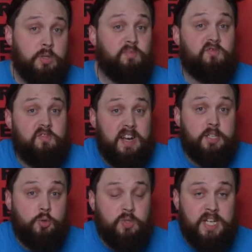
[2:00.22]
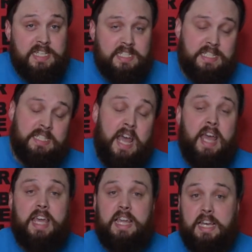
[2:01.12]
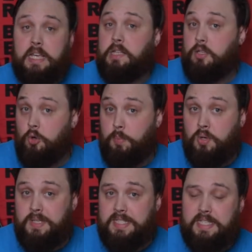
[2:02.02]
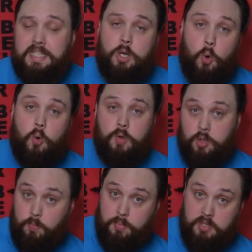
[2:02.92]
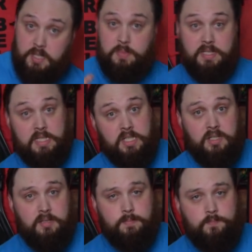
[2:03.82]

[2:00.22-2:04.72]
some radical changes in either your buoyancy or your body position.